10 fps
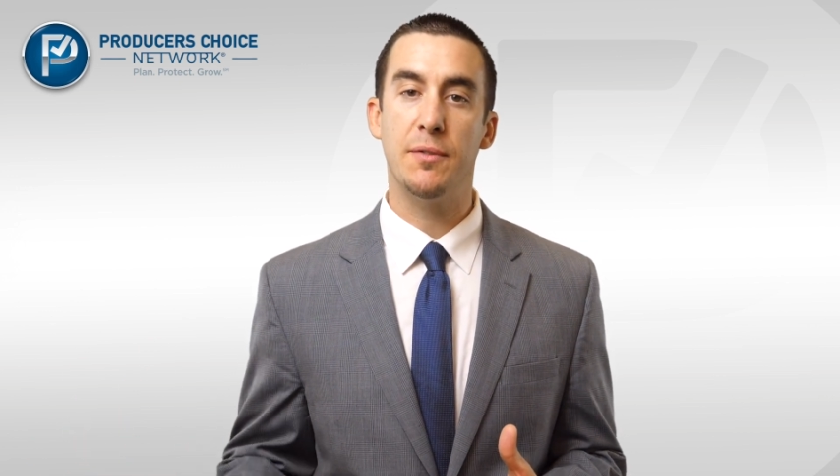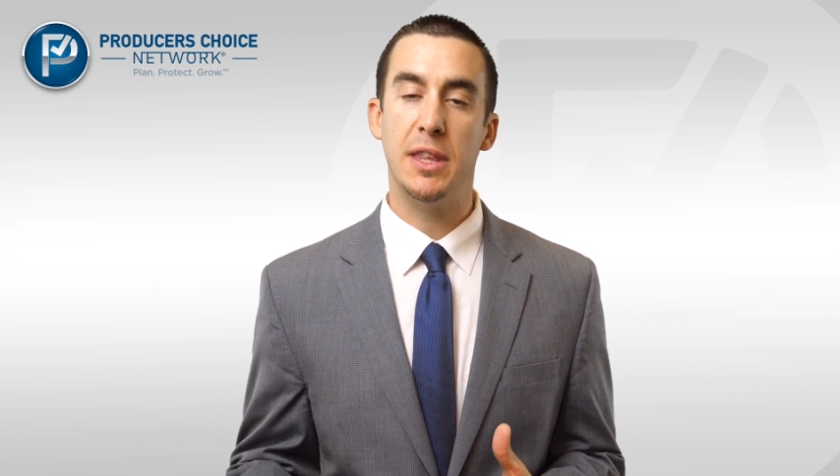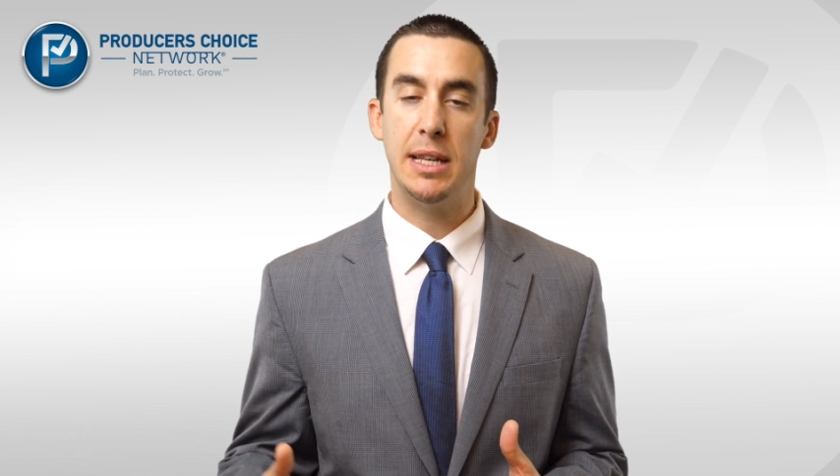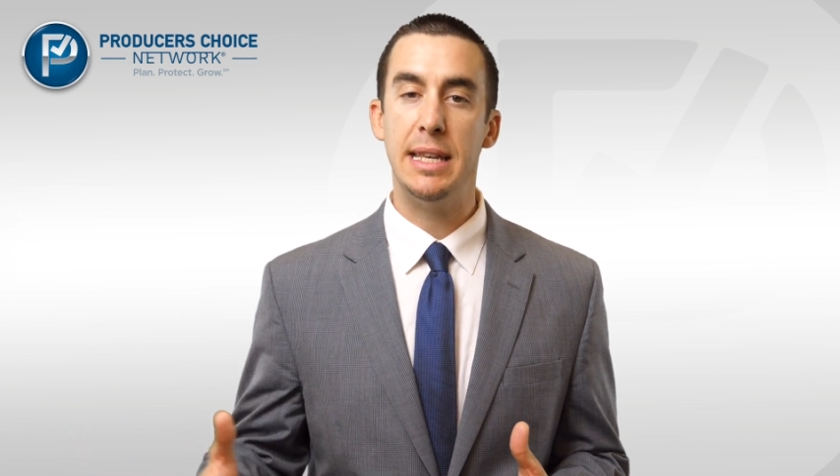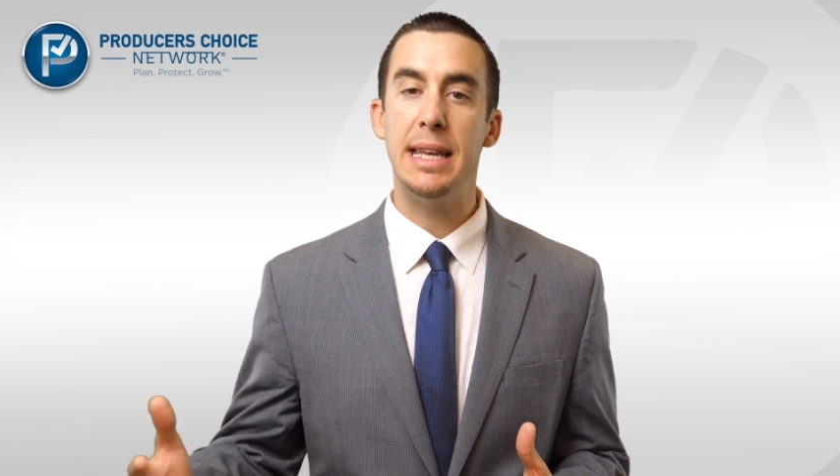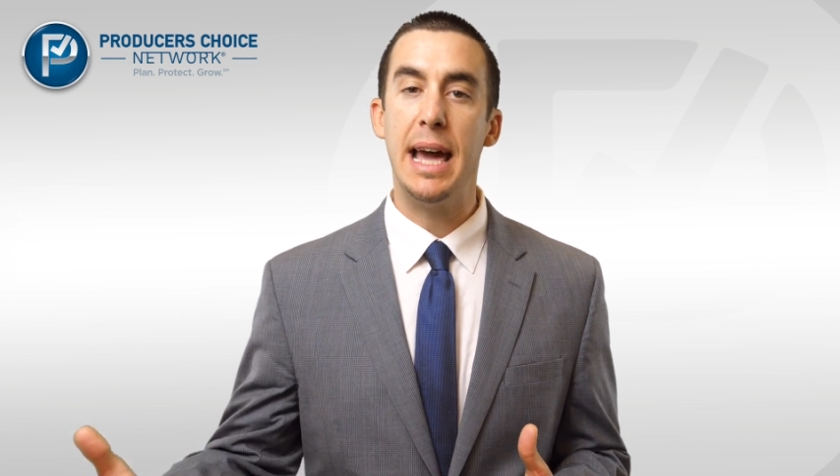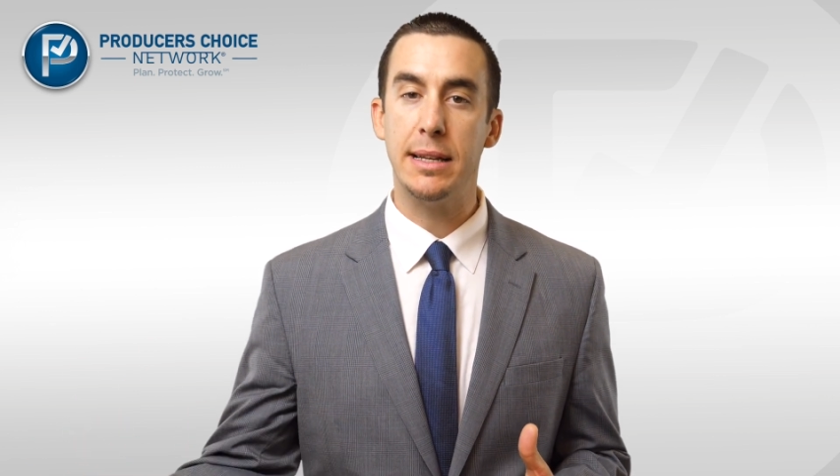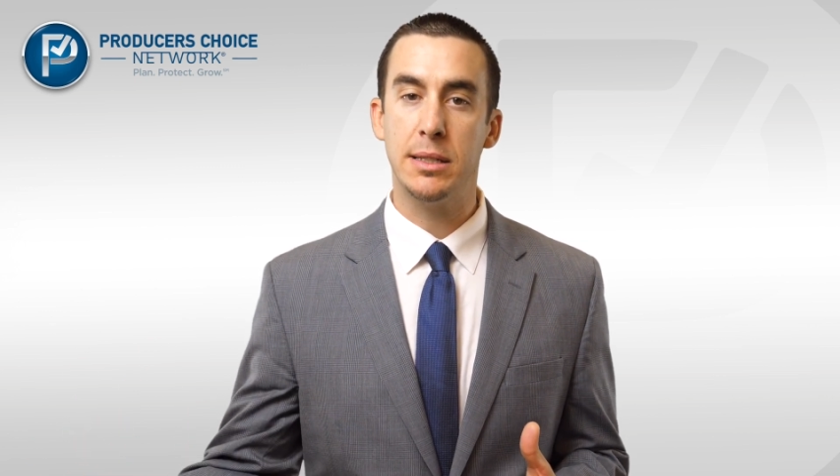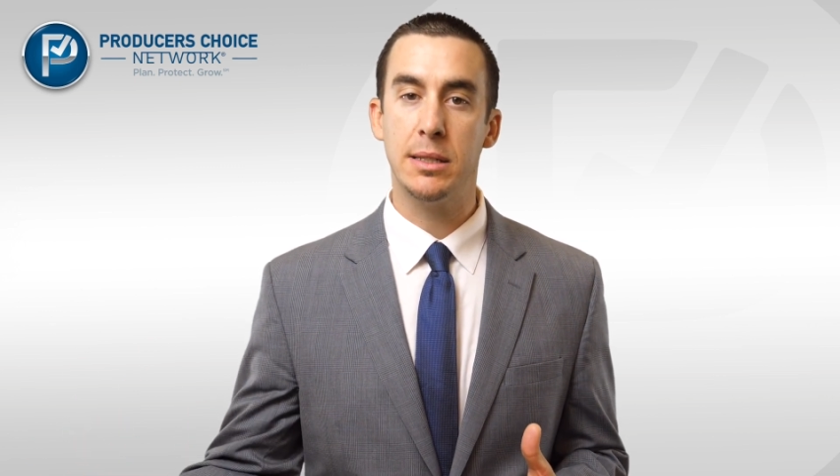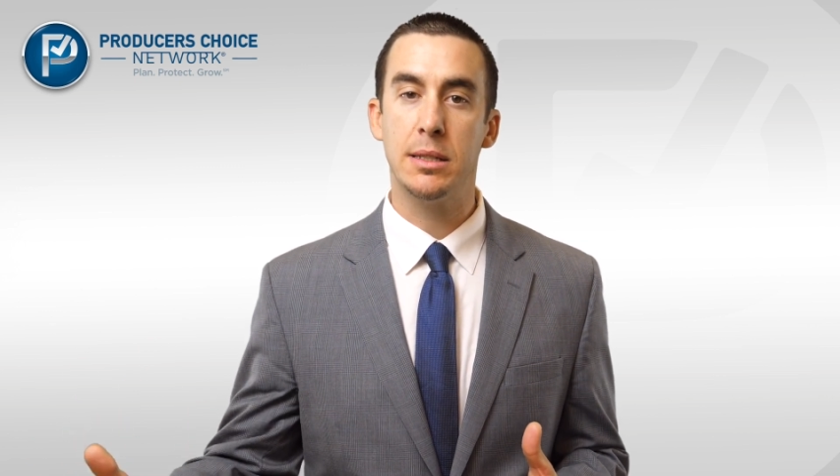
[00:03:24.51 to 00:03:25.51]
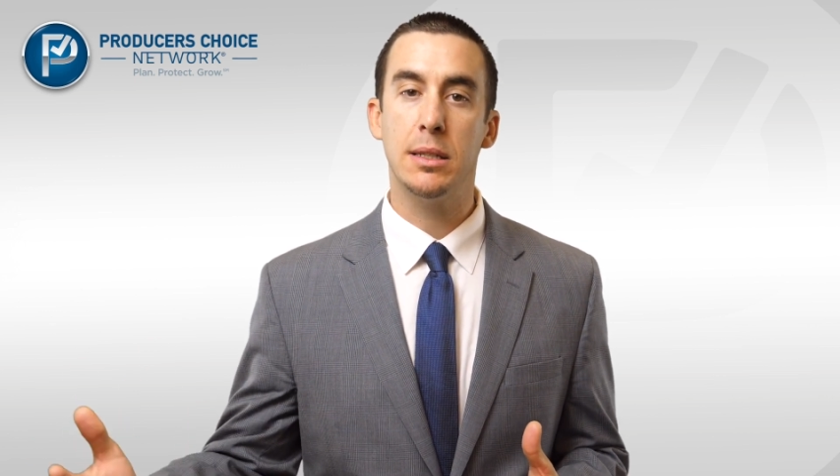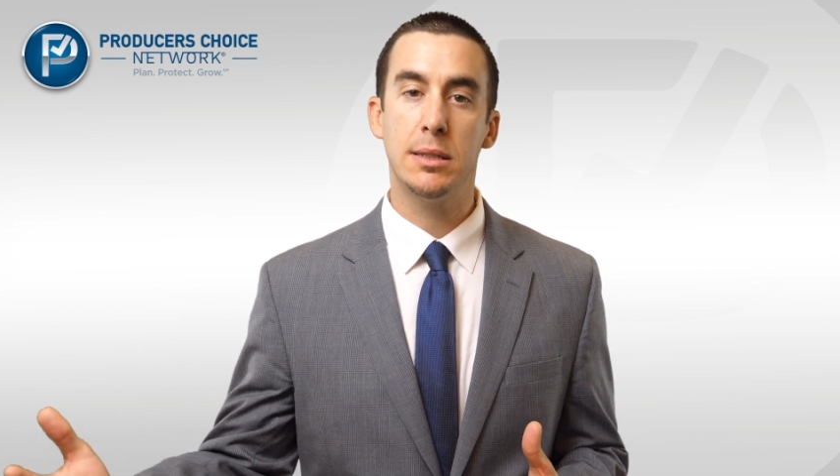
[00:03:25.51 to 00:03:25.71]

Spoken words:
of the next